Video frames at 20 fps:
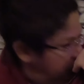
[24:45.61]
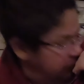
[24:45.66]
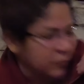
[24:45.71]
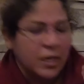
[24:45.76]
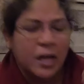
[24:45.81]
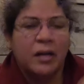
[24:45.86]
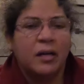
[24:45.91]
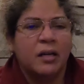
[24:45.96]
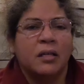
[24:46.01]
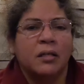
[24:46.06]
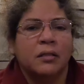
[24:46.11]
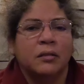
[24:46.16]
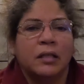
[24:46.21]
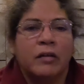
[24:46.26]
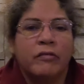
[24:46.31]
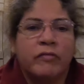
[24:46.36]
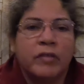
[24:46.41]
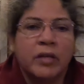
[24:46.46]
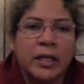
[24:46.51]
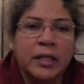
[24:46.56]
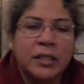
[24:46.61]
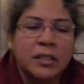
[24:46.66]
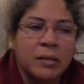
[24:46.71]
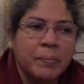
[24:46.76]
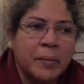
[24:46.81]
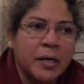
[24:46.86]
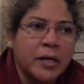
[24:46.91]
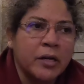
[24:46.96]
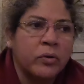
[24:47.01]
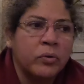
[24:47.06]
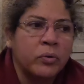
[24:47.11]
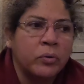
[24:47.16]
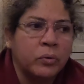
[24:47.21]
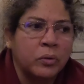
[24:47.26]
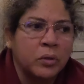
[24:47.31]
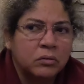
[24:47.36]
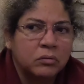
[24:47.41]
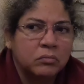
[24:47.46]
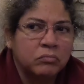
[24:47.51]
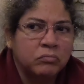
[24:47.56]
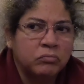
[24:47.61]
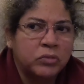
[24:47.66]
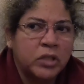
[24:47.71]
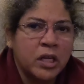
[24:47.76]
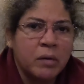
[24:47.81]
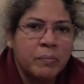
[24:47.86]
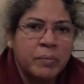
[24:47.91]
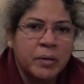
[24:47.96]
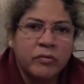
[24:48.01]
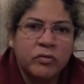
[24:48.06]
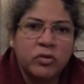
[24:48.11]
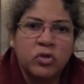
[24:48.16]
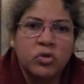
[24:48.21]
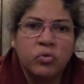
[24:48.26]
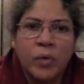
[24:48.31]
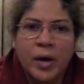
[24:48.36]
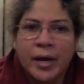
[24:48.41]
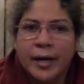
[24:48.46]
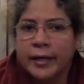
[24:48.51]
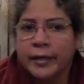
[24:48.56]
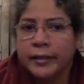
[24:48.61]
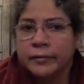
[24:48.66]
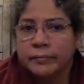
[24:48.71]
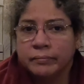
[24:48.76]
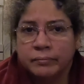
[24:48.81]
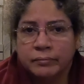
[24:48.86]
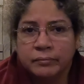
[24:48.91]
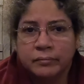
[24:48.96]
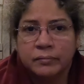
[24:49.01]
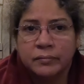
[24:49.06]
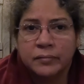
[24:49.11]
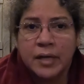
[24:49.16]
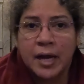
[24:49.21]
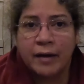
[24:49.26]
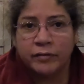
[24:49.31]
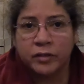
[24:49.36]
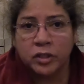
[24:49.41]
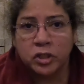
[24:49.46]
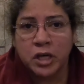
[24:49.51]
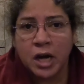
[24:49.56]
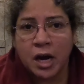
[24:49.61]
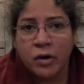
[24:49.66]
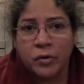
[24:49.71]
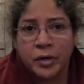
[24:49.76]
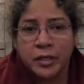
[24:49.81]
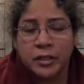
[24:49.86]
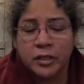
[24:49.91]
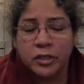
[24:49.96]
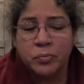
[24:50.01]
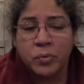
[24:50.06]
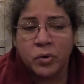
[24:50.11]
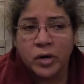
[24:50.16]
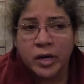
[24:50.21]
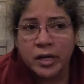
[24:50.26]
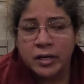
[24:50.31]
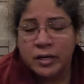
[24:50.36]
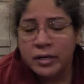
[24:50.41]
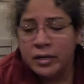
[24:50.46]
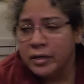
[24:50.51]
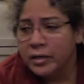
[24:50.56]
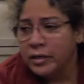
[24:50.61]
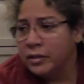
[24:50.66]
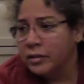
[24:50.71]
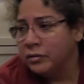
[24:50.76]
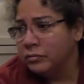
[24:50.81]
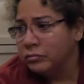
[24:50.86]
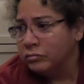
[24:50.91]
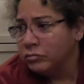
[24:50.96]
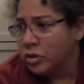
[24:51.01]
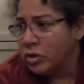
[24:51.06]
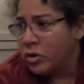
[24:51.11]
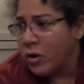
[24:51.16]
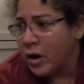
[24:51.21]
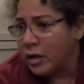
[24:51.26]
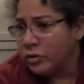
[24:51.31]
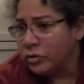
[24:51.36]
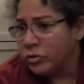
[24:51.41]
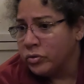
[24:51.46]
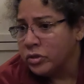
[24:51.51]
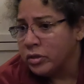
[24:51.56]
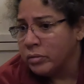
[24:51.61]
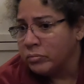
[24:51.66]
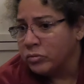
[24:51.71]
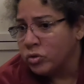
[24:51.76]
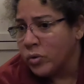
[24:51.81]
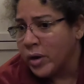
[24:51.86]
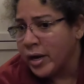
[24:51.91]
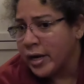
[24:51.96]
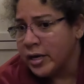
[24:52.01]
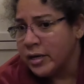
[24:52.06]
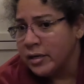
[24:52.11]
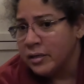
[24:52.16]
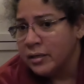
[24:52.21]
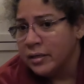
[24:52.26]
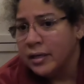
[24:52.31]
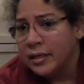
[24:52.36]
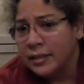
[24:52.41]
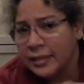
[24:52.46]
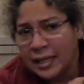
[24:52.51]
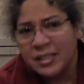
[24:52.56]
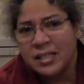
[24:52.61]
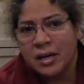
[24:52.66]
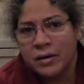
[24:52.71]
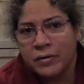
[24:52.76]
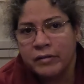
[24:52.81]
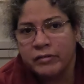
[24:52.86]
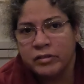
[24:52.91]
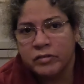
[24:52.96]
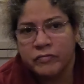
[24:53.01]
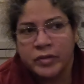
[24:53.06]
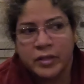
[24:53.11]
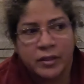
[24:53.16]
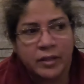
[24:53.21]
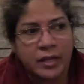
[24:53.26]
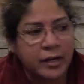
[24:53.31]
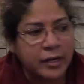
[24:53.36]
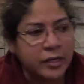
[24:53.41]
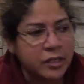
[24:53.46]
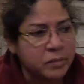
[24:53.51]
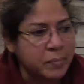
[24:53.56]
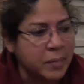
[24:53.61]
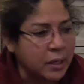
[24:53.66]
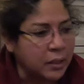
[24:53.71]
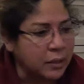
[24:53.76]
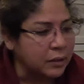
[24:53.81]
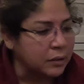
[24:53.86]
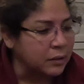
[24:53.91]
I don't know. I feel like somebody who did a bit of sweating after showering this morning. Go out, do some sweating. That's how I think I smell.